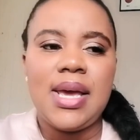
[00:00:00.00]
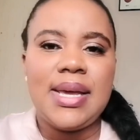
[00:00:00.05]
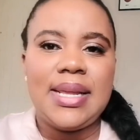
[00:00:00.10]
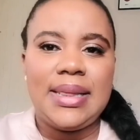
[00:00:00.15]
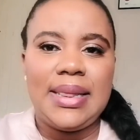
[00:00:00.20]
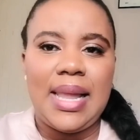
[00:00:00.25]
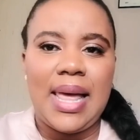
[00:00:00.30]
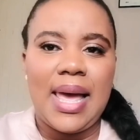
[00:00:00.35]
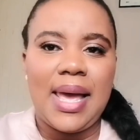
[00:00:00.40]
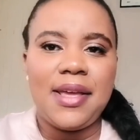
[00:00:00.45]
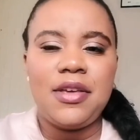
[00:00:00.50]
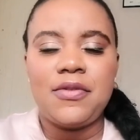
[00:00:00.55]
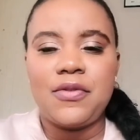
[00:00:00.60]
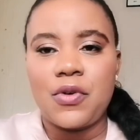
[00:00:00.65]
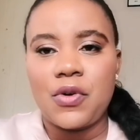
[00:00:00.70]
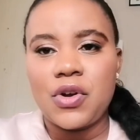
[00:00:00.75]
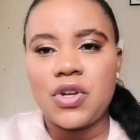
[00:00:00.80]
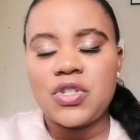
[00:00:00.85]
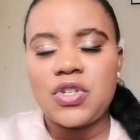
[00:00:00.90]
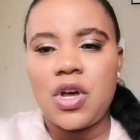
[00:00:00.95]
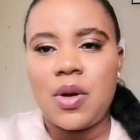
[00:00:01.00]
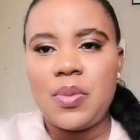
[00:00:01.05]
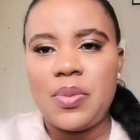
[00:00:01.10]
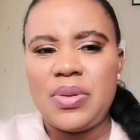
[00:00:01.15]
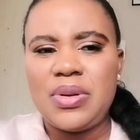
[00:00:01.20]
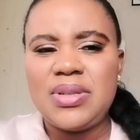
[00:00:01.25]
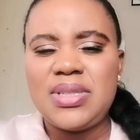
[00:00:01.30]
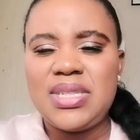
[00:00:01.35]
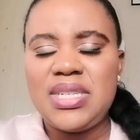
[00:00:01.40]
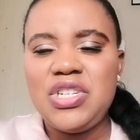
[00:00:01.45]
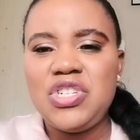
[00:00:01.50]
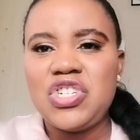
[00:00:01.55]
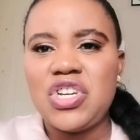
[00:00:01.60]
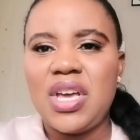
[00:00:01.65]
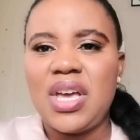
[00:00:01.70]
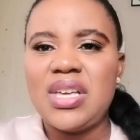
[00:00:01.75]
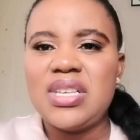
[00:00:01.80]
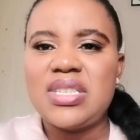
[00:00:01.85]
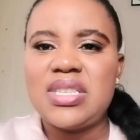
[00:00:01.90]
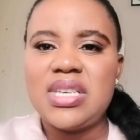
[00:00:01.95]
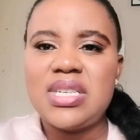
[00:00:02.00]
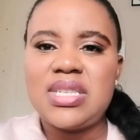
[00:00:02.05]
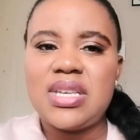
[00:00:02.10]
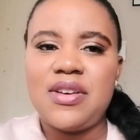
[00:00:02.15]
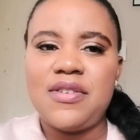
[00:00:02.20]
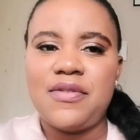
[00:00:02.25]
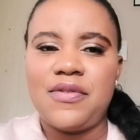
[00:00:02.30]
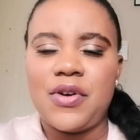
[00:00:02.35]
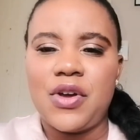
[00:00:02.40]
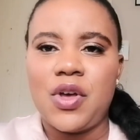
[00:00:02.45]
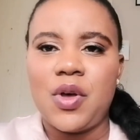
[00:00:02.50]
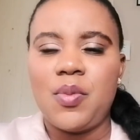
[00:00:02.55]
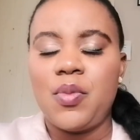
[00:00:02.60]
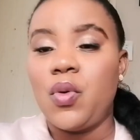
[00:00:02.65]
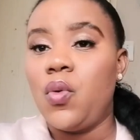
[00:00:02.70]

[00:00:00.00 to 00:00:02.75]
Like, for example, teacher, is this a verb